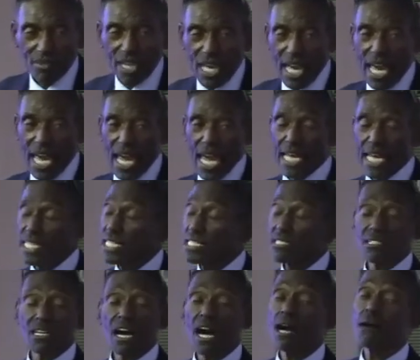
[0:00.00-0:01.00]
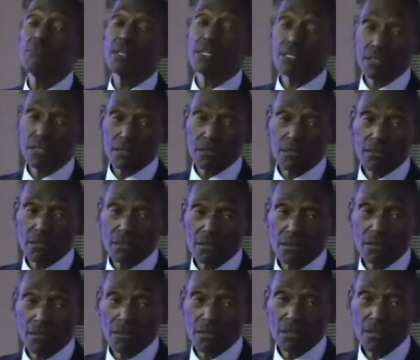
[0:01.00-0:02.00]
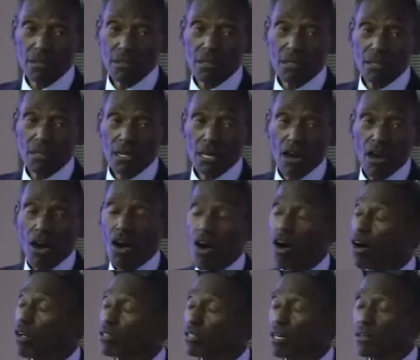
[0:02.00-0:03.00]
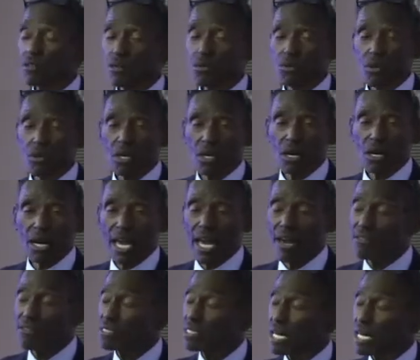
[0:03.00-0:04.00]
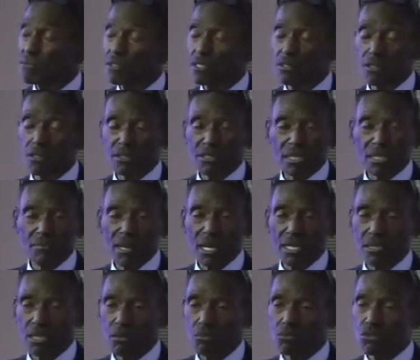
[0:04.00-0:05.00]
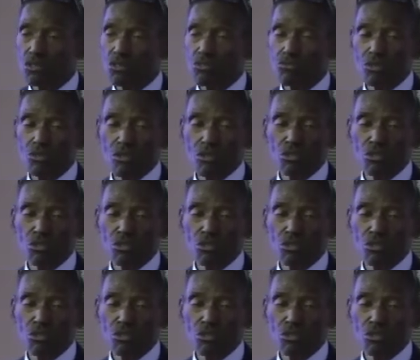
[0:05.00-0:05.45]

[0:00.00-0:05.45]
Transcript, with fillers: And it's coming. All over the world, every time you look, they make some new rules.